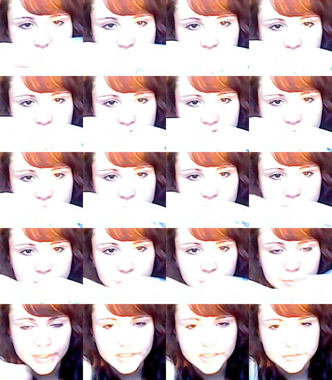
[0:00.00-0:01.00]
said this is
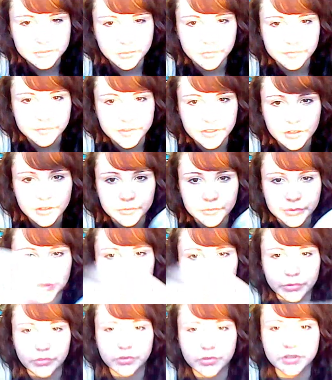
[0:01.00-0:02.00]
the best one for young
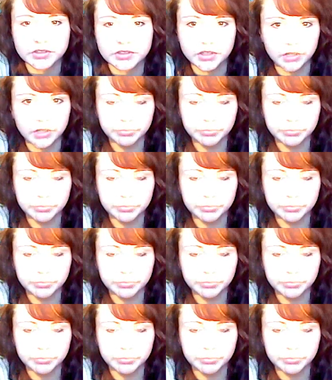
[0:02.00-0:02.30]
people, because